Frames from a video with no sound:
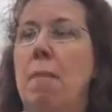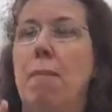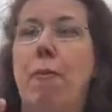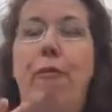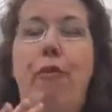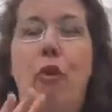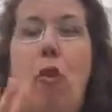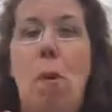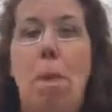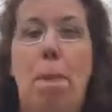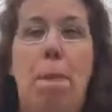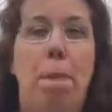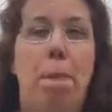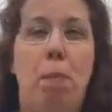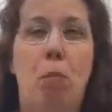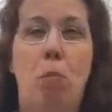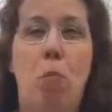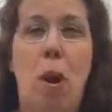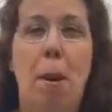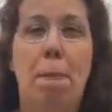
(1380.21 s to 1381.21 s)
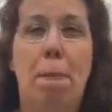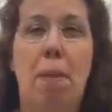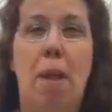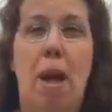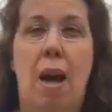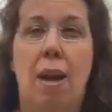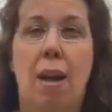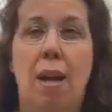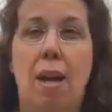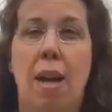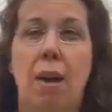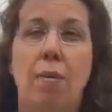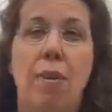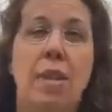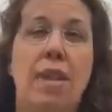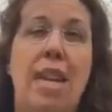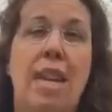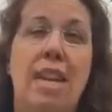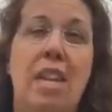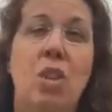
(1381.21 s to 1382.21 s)
before wet blocking I
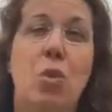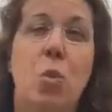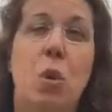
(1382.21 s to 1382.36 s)
was getting